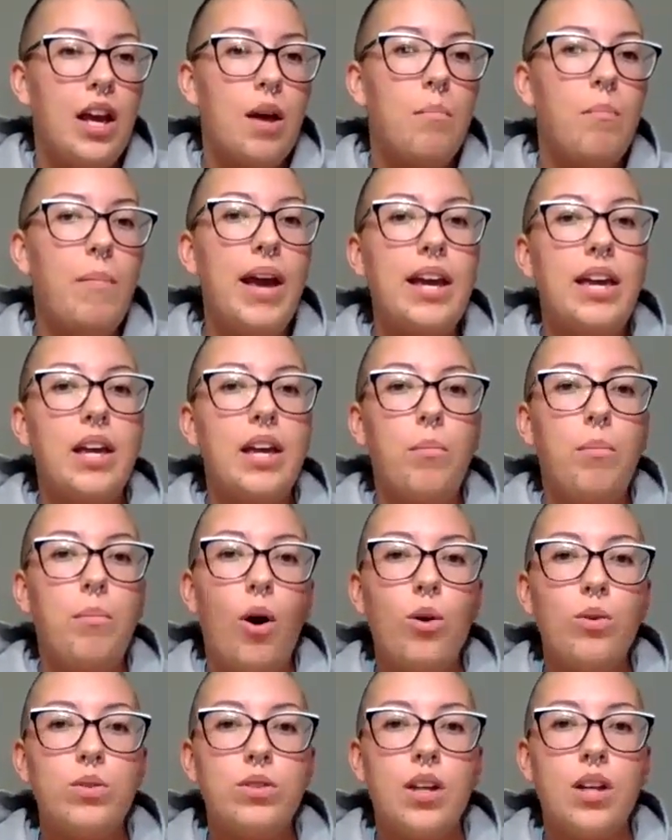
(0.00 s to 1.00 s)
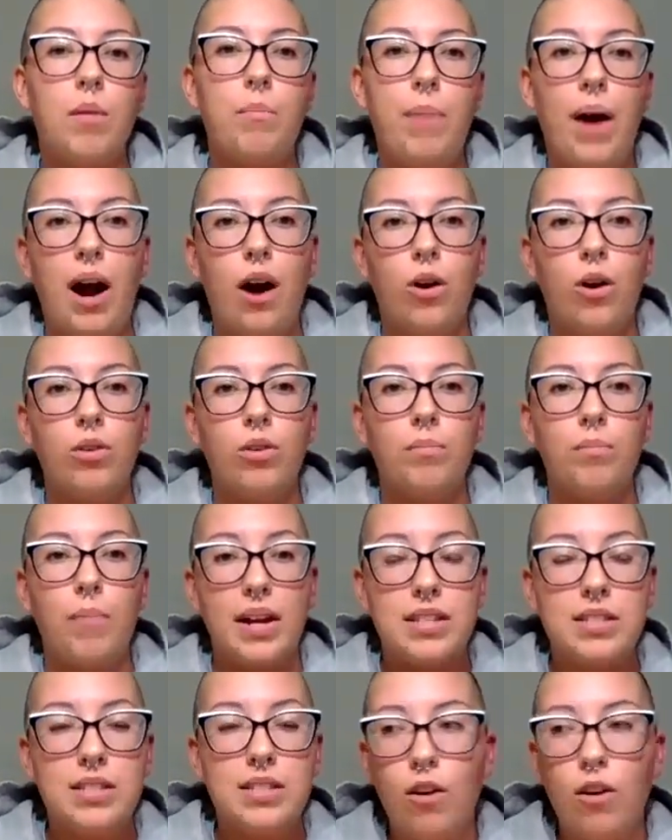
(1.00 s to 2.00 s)
making posts about
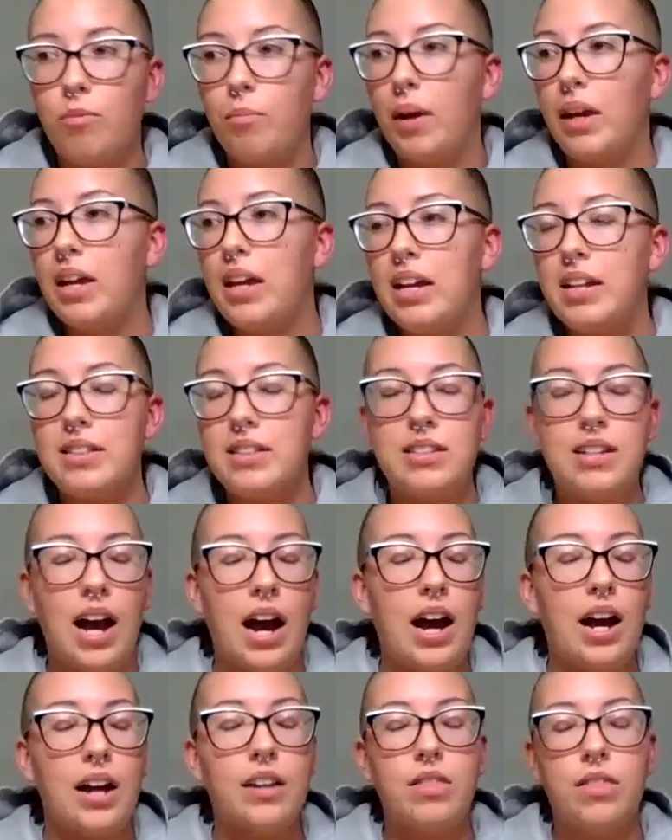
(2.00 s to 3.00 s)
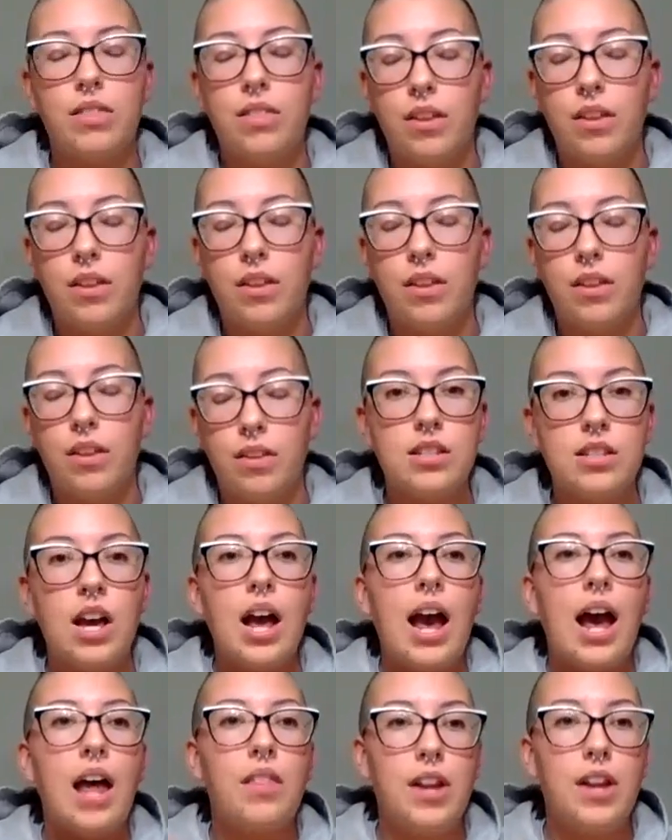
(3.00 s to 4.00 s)
myself, my kids, got the things,
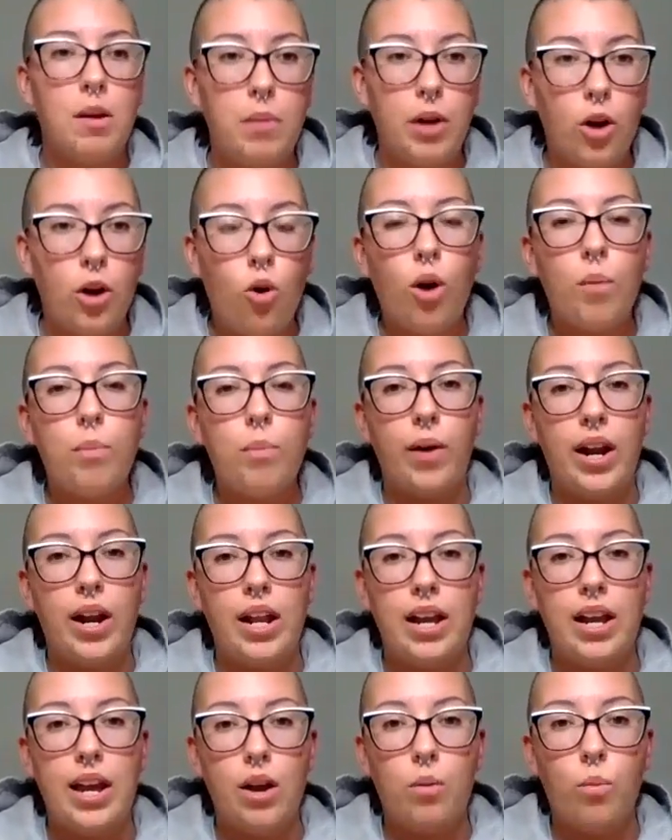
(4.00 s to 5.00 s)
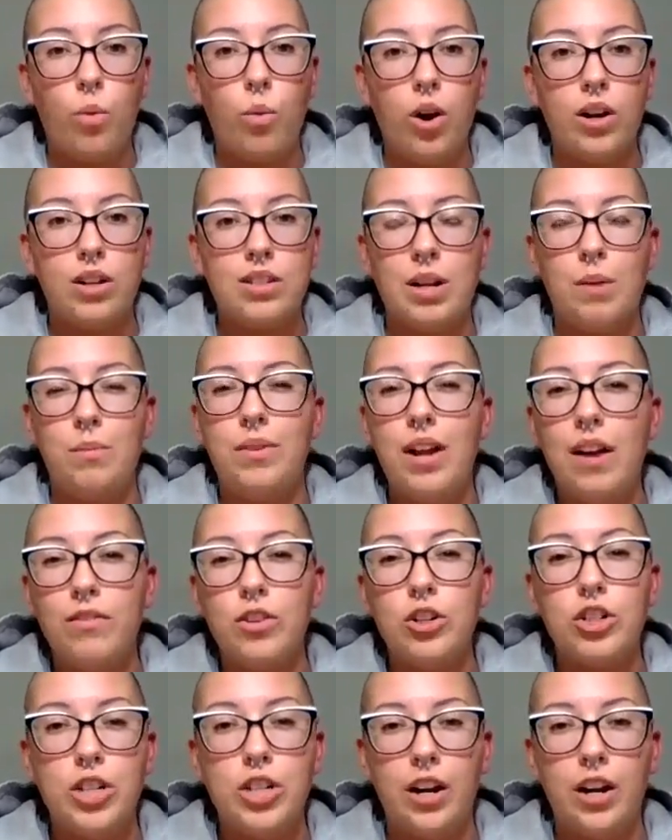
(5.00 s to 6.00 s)
and then I'm incorporating it. It works, and I'm
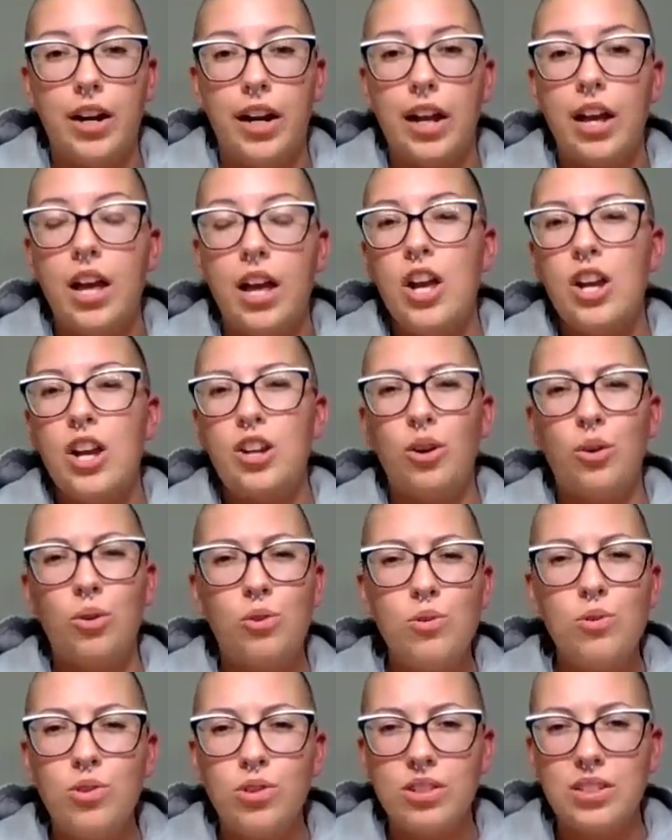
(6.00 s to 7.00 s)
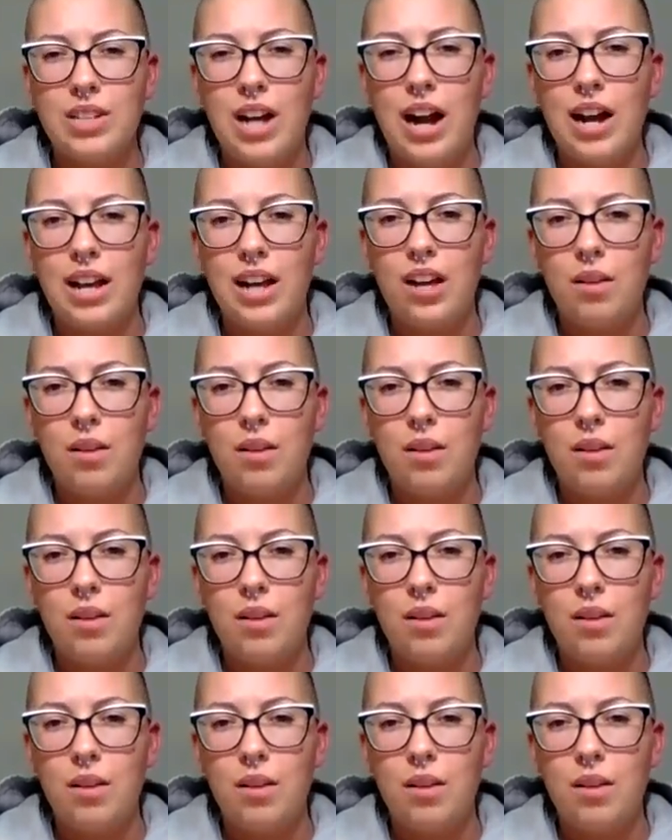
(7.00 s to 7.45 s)
never sharing, Google stock